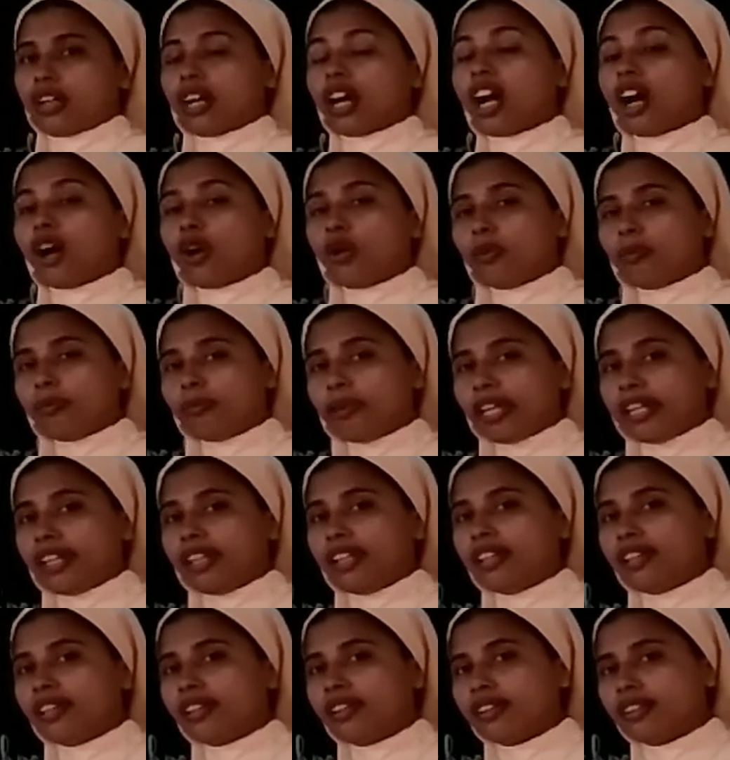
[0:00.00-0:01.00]
How
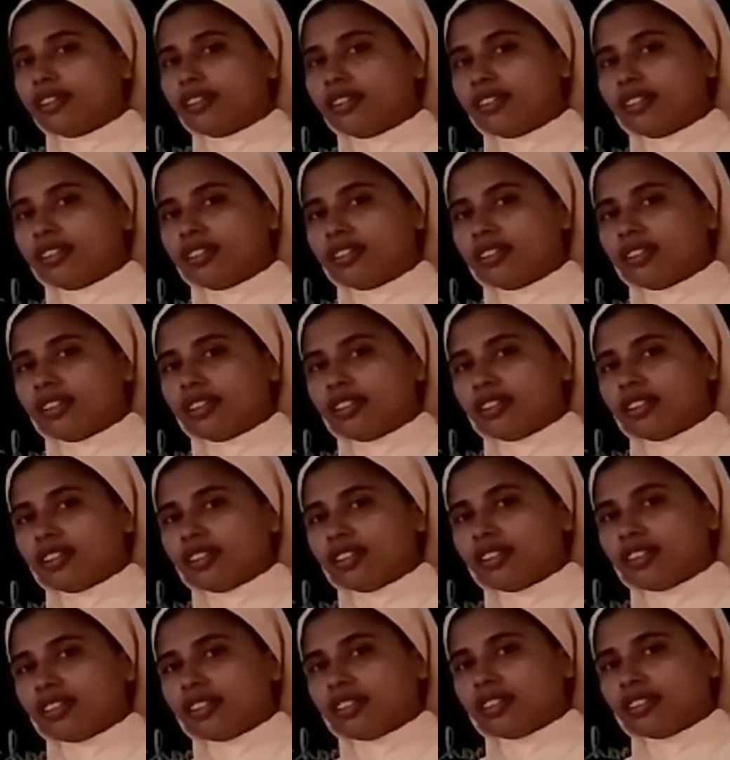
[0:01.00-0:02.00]
many
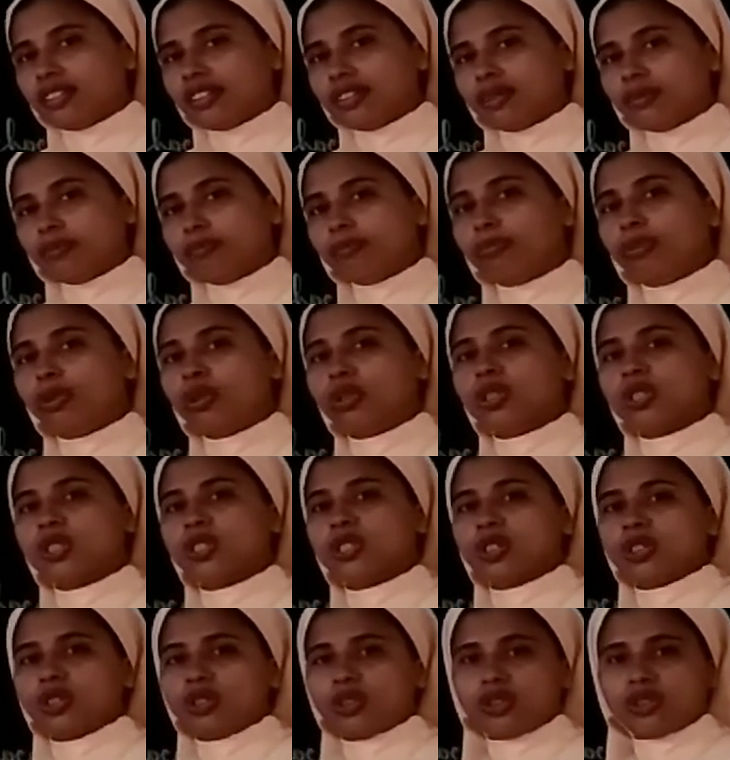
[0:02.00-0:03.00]

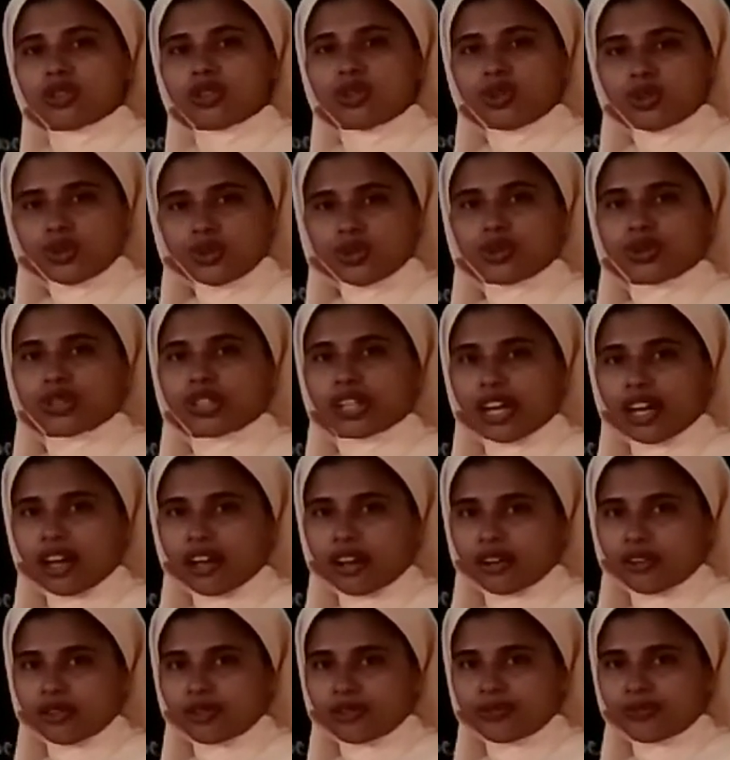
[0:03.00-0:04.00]
books do you
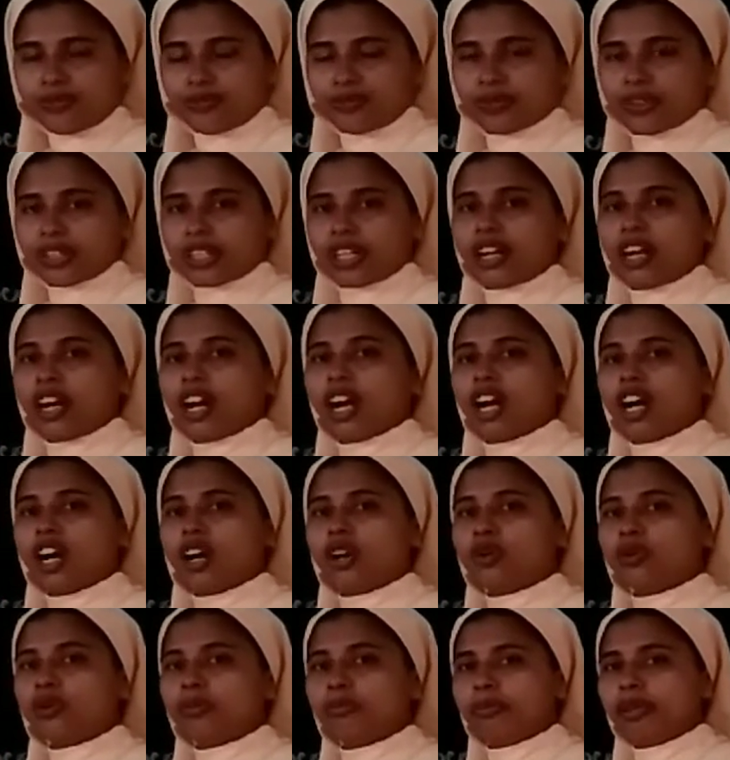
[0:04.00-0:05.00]
have?
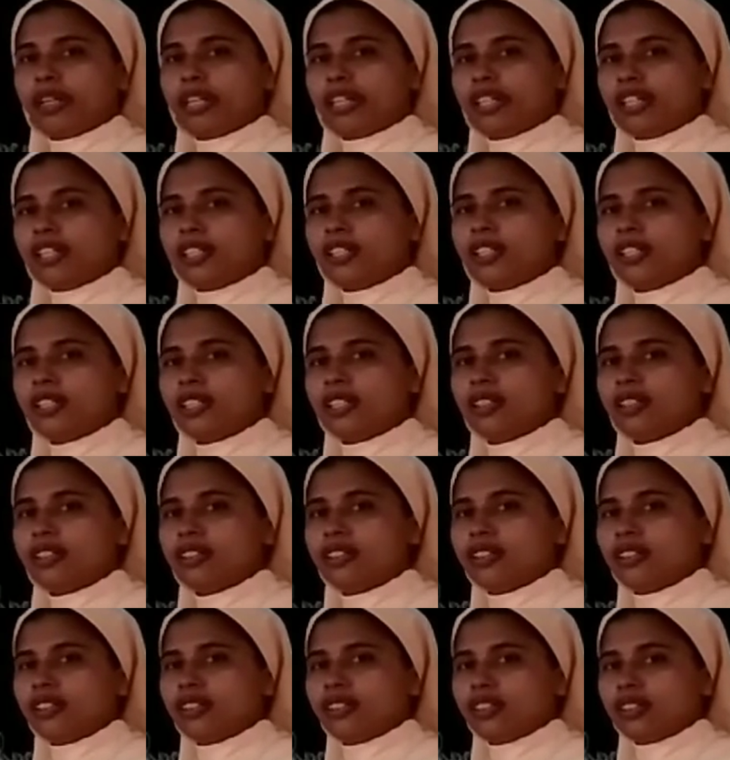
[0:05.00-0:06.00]
How many
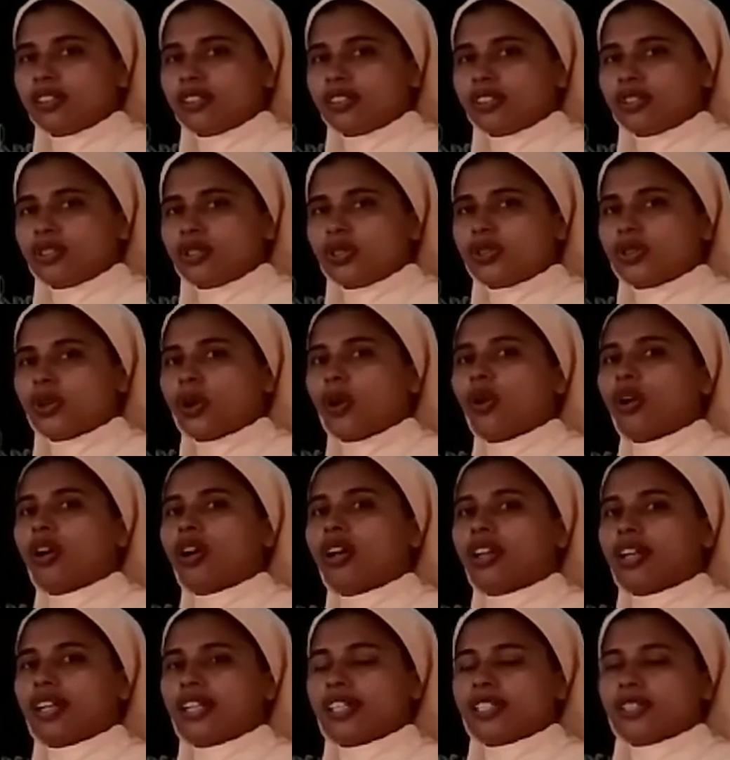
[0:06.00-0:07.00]

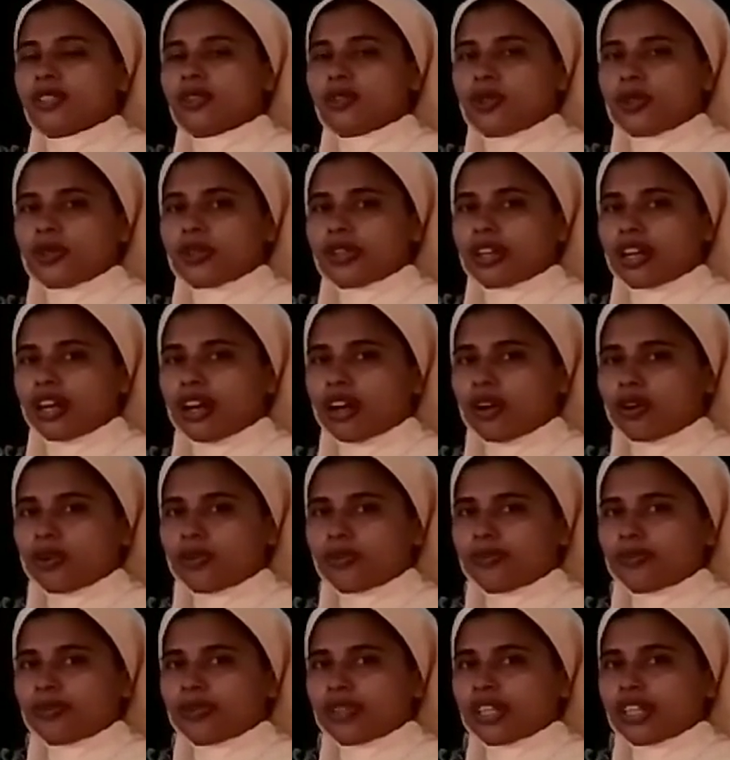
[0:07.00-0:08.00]
chocolates do you have?
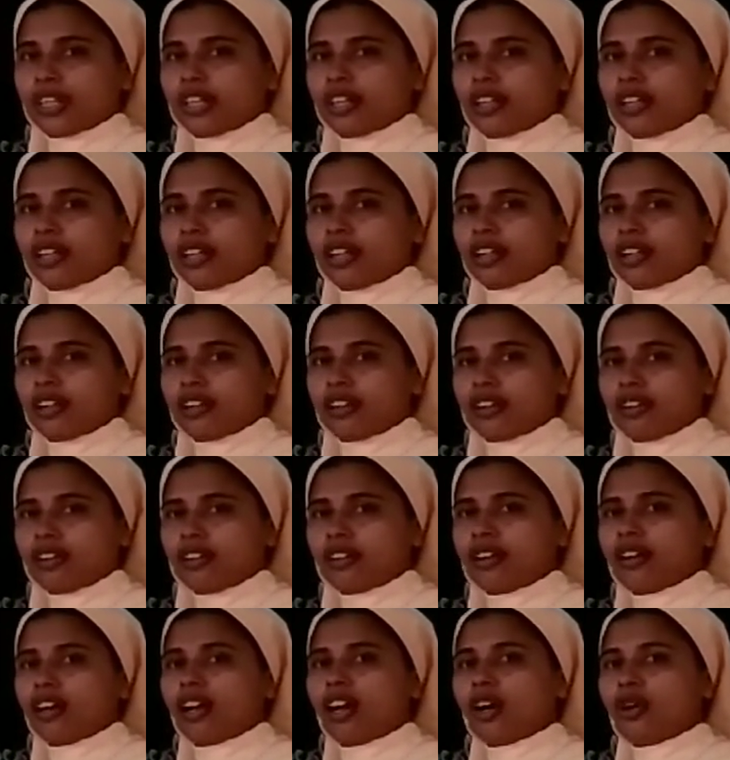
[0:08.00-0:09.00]

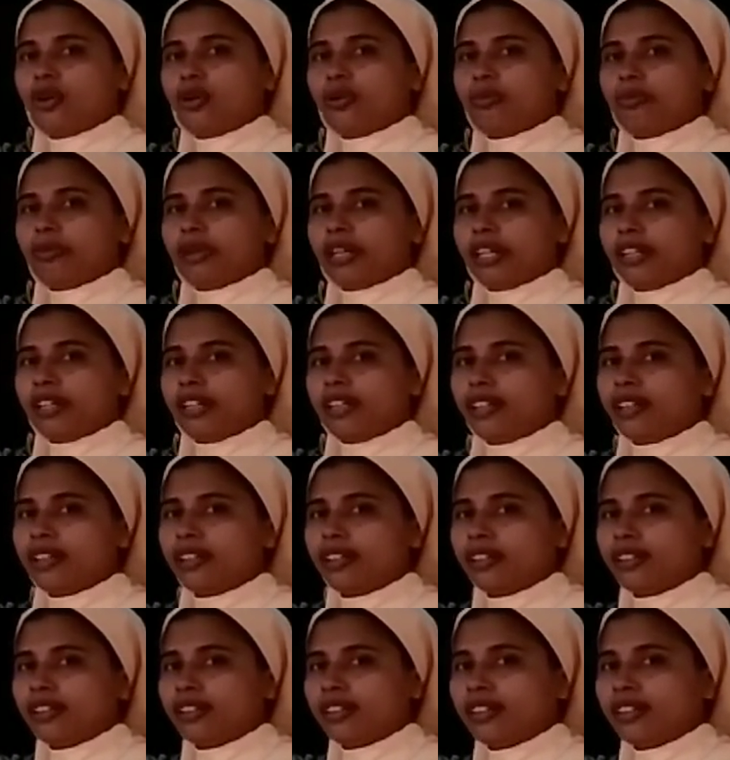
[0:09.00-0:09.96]
How many